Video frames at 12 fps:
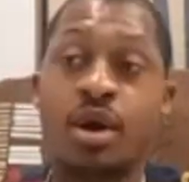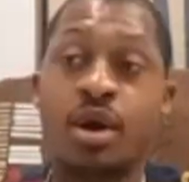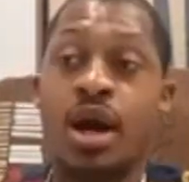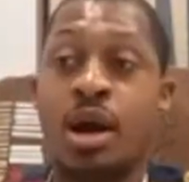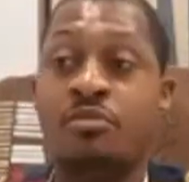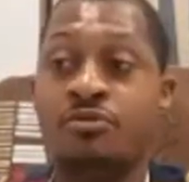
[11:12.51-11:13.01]

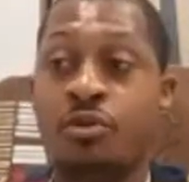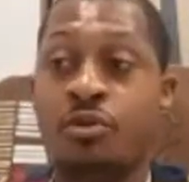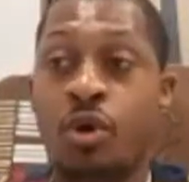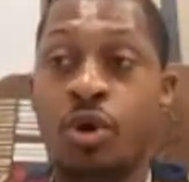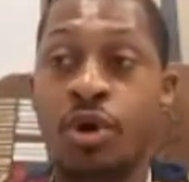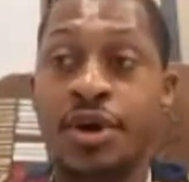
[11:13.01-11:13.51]

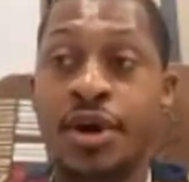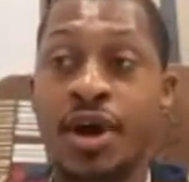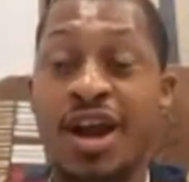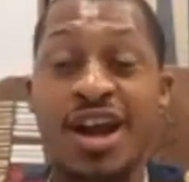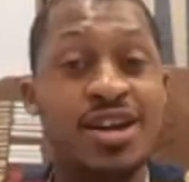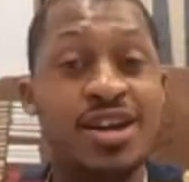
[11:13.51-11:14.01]
for
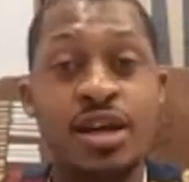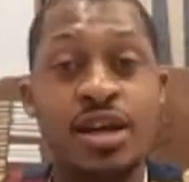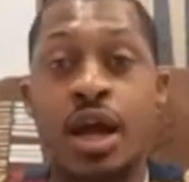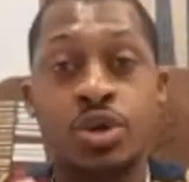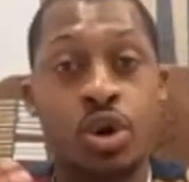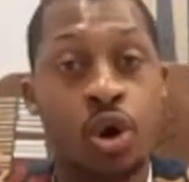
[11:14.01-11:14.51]
any and
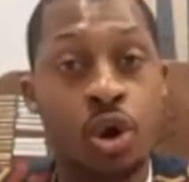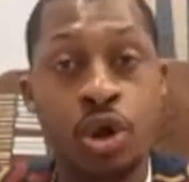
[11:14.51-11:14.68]
all